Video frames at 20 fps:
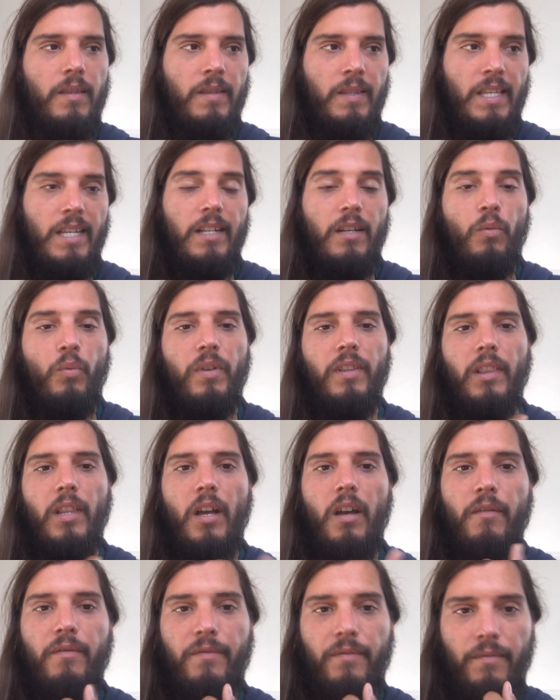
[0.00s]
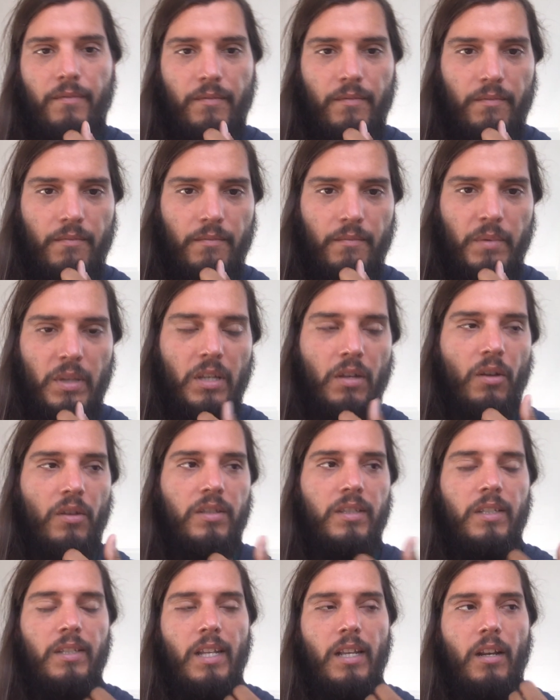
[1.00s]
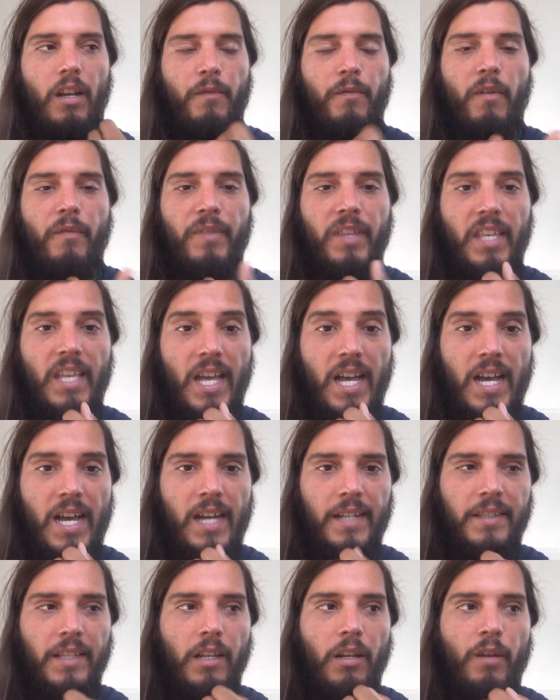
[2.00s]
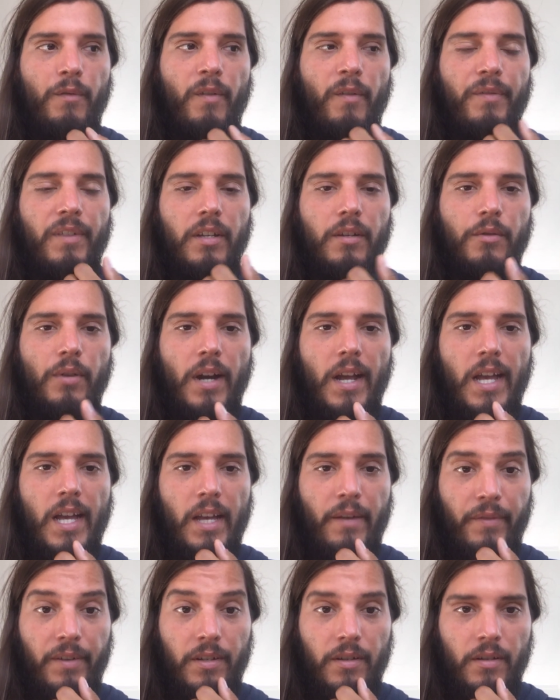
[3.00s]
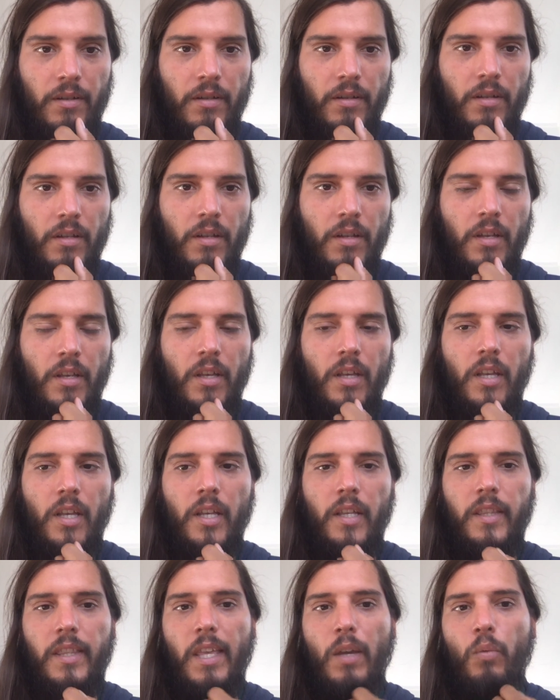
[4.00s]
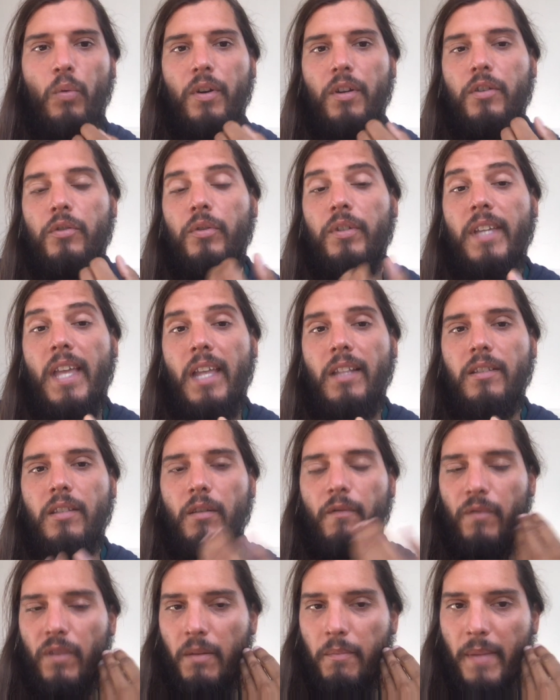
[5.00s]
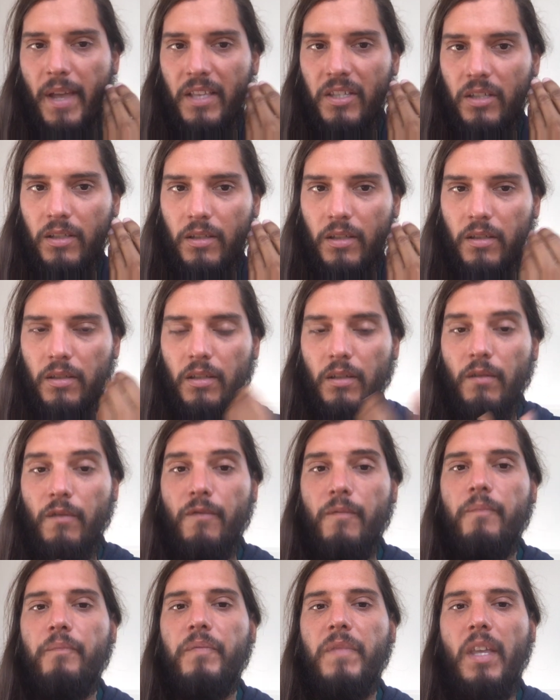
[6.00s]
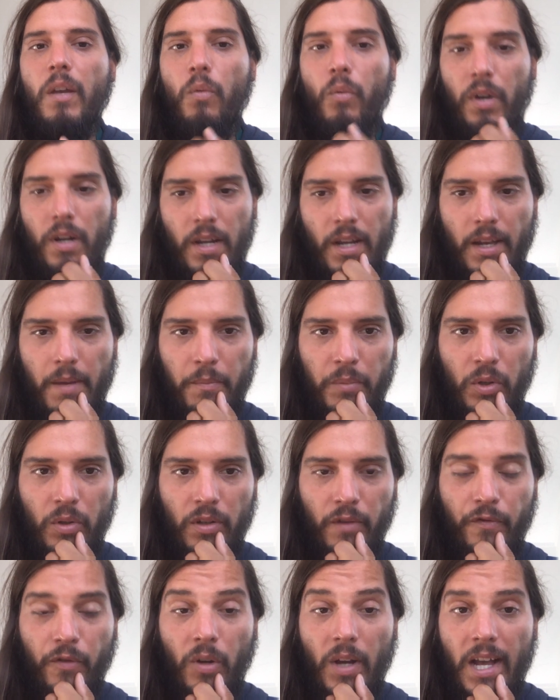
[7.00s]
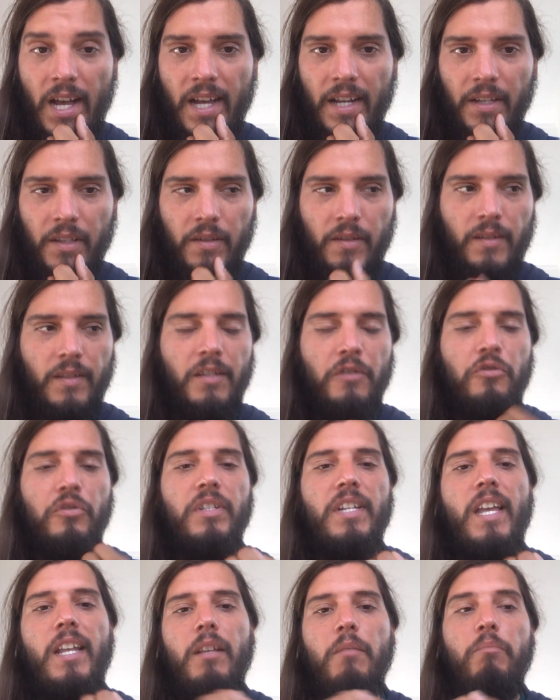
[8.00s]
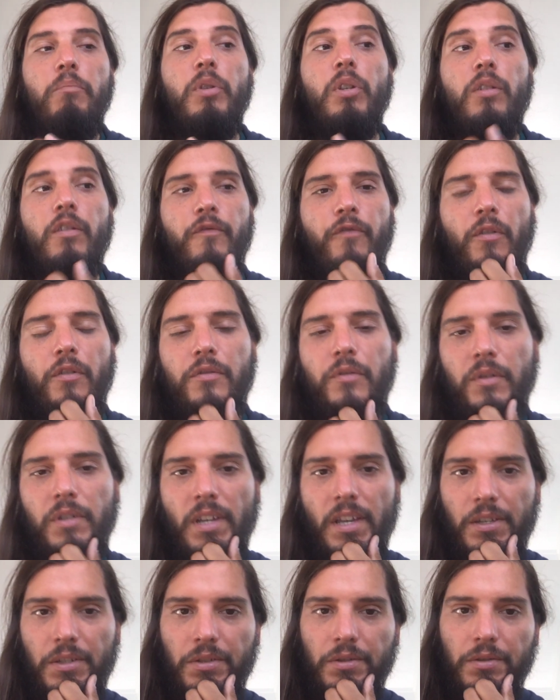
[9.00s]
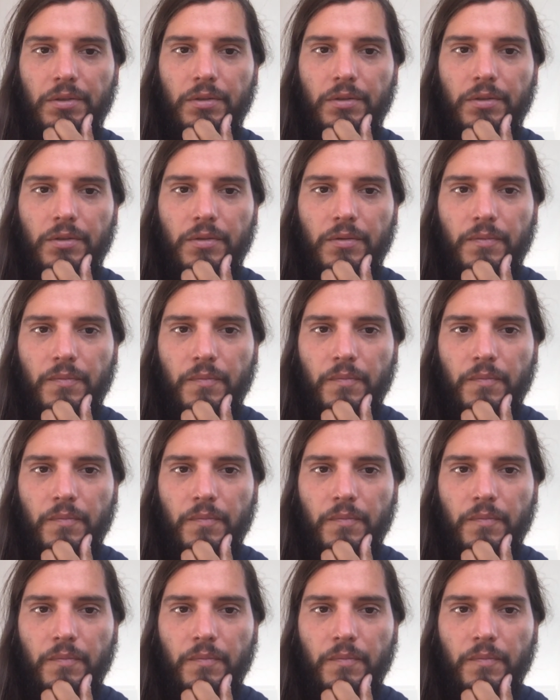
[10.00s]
did it with love because the love of the art, the love of the craft. They were creative, imaginative. They were beautiful artists creating beautiful creations.